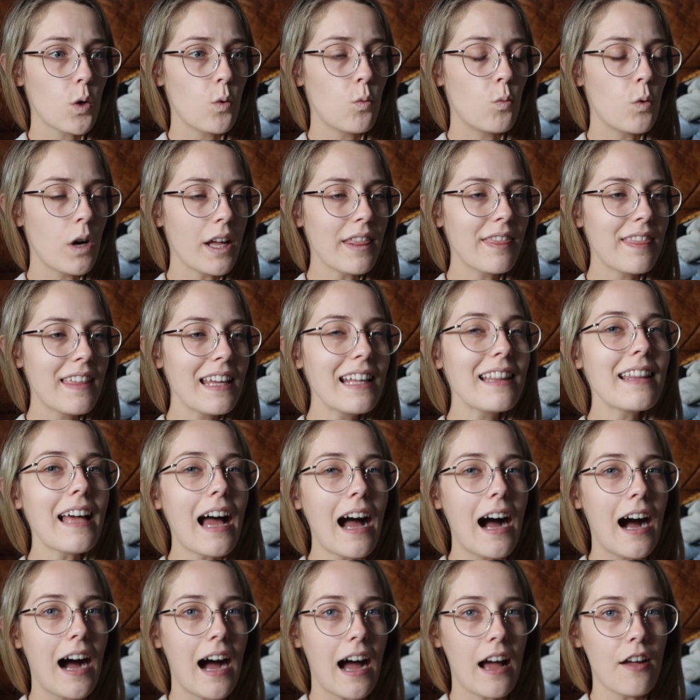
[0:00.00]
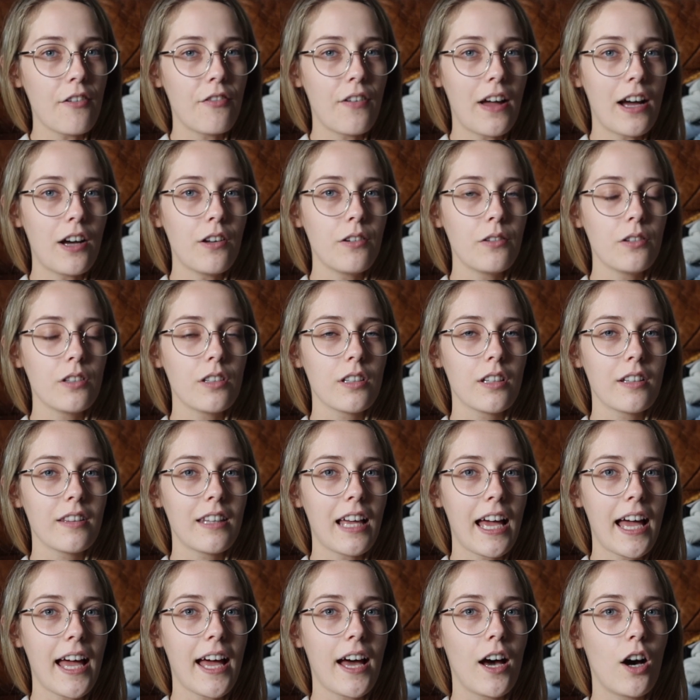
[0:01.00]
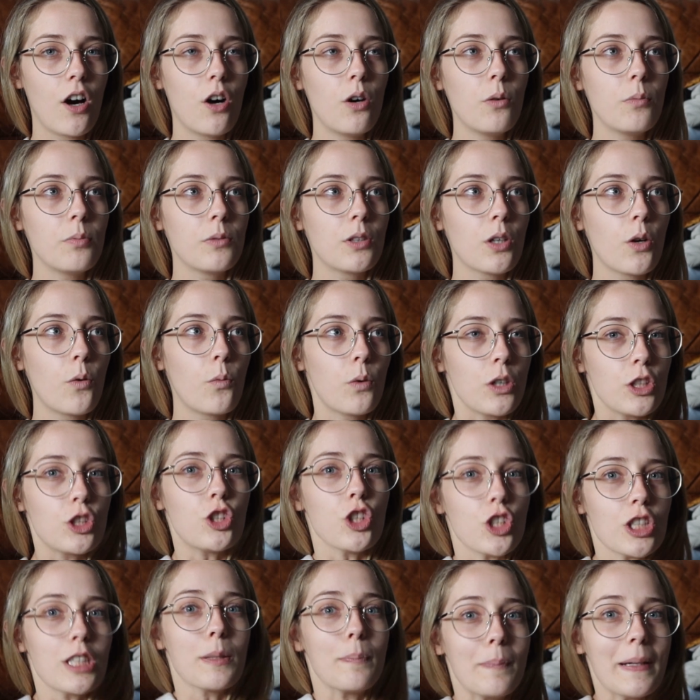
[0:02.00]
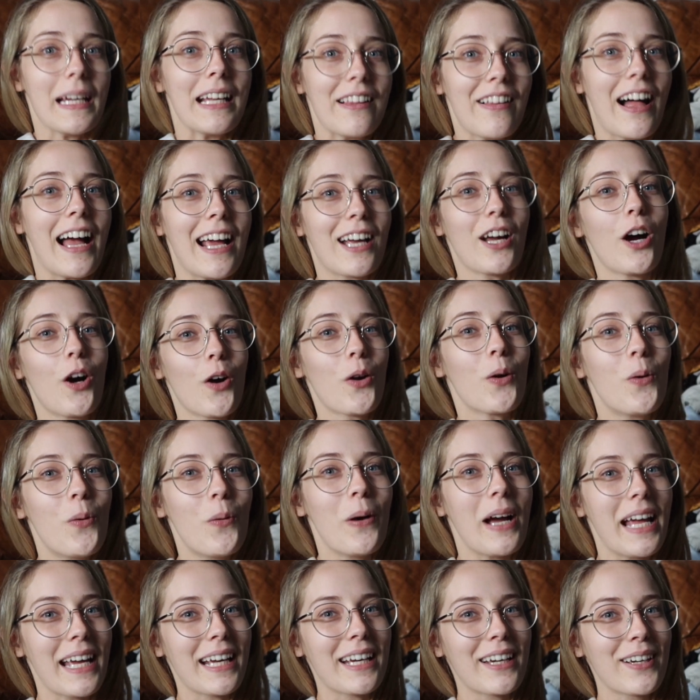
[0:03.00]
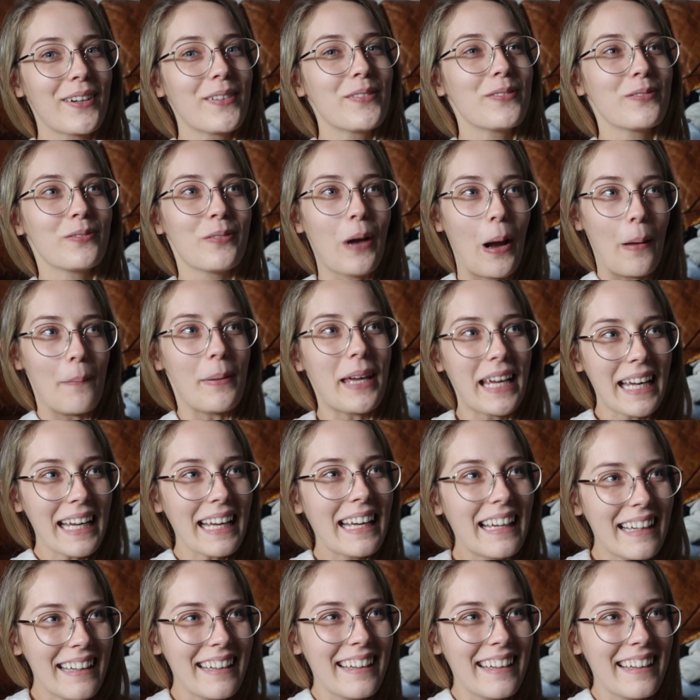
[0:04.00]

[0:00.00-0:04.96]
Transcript: one thing that I found that helped would just be like quick rubbing.